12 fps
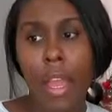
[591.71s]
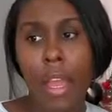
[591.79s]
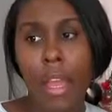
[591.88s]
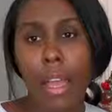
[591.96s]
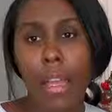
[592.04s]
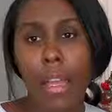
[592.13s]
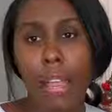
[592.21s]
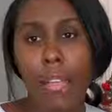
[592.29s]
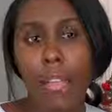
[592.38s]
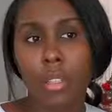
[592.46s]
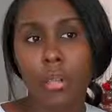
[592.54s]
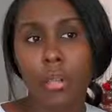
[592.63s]

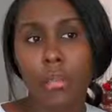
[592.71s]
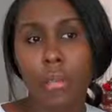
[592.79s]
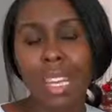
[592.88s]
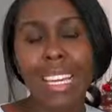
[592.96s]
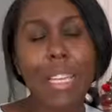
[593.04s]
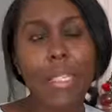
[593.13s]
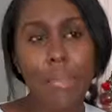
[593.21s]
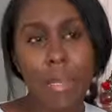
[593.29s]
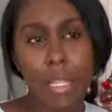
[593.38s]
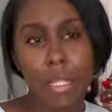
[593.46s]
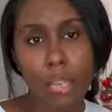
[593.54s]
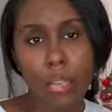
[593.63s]
And he
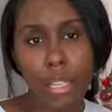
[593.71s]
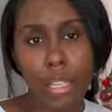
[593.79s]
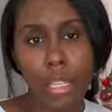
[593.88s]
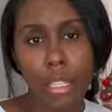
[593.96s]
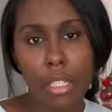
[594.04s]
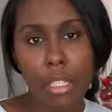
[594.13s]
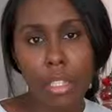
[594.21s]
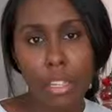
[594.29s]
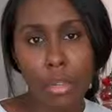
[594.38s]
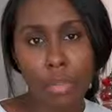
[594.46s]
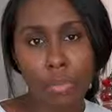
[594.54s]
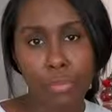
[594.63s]
explains everything in
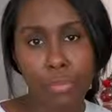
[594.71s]
detail.